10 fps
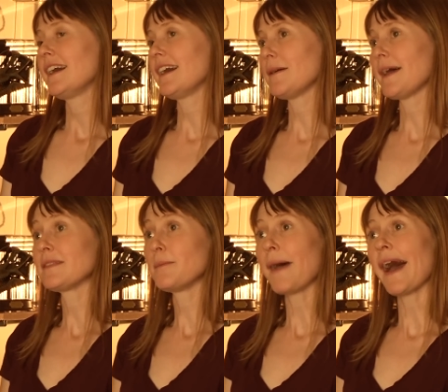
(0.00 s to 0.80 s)
uh, at
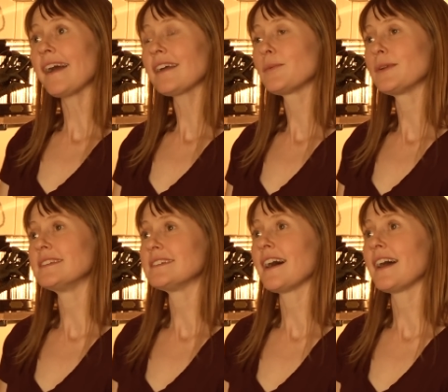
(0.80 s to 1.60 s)
the back when
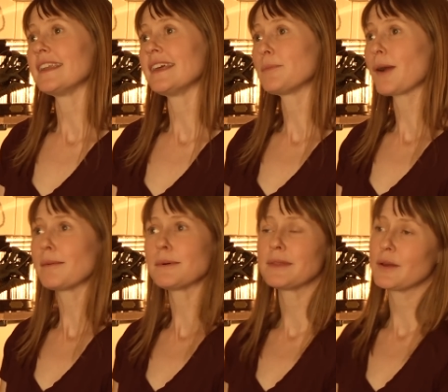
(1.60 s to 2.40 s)
it died and
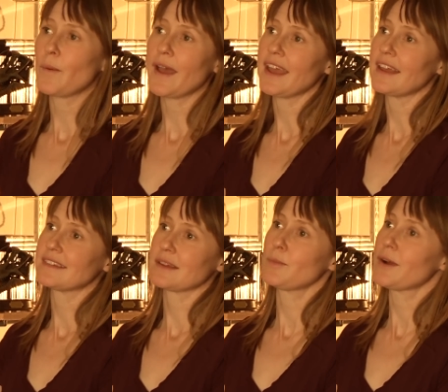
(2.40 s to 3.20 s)
probably weighed
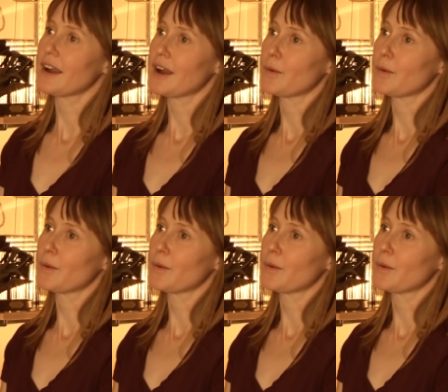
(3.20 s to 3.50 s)
somewhere